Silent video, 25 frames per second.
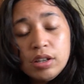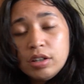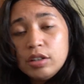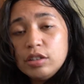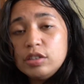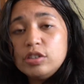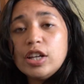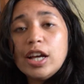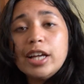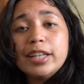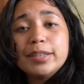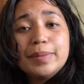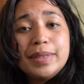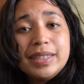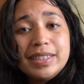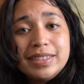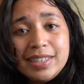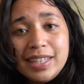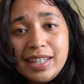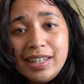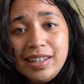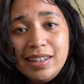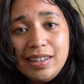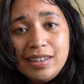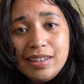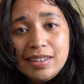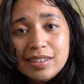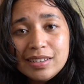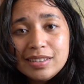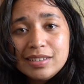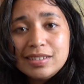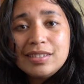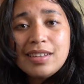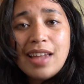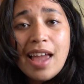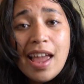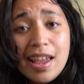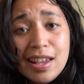jasmine tea
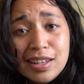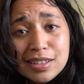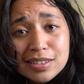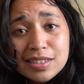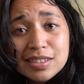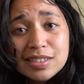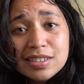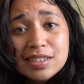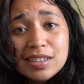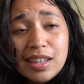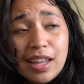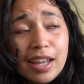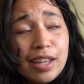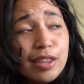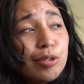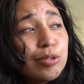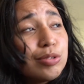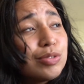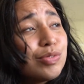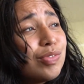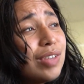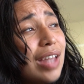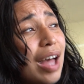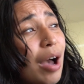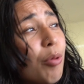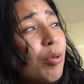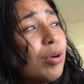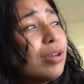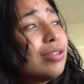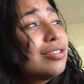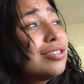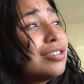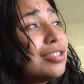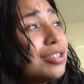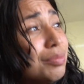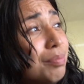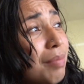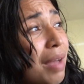tastes like those flowers
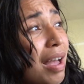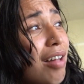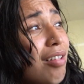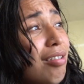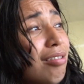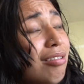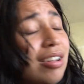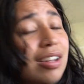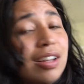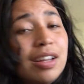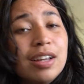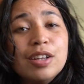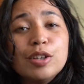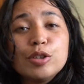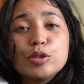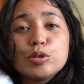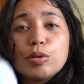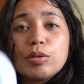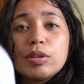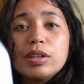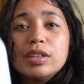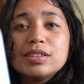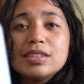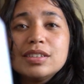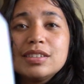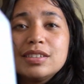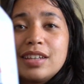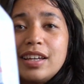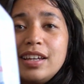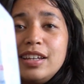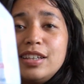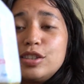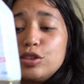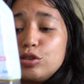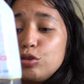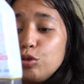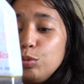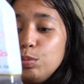smell. So this is a
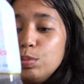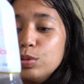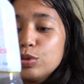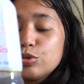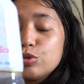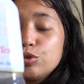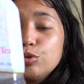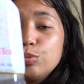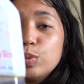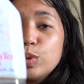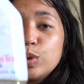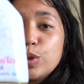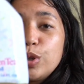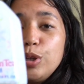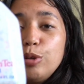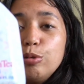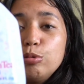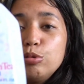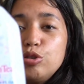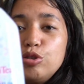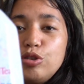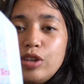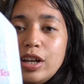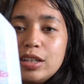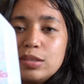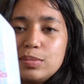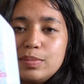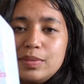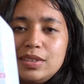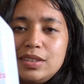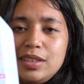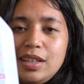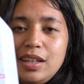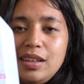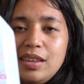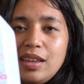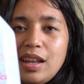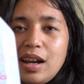super huge jasmine
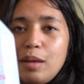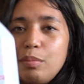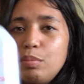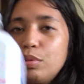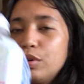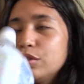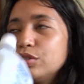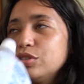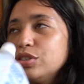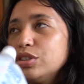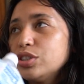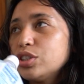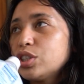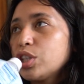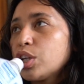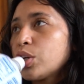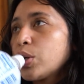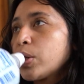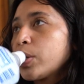tea that I purchased